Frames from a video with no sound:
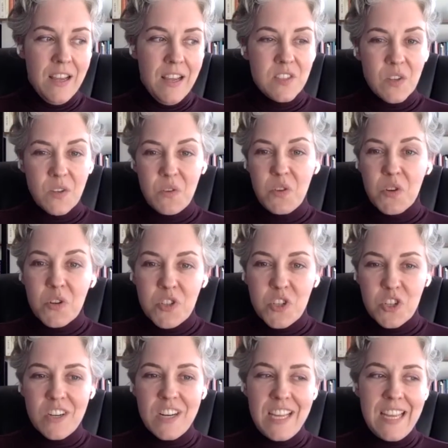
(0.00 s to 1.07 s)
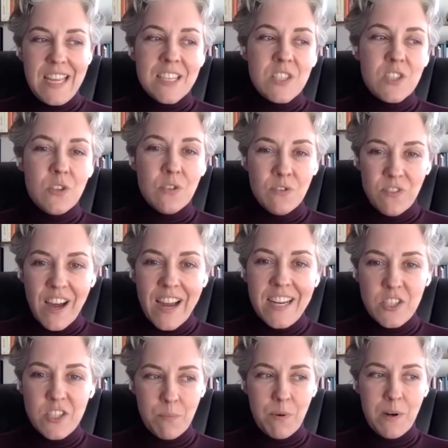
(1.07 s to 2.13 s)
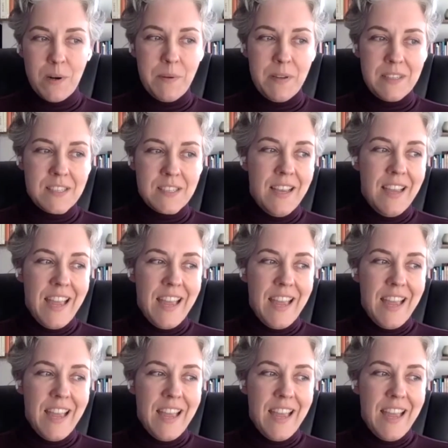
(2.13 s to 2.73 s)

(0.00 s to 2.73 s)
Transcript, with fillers: So your journey is to find your purpose.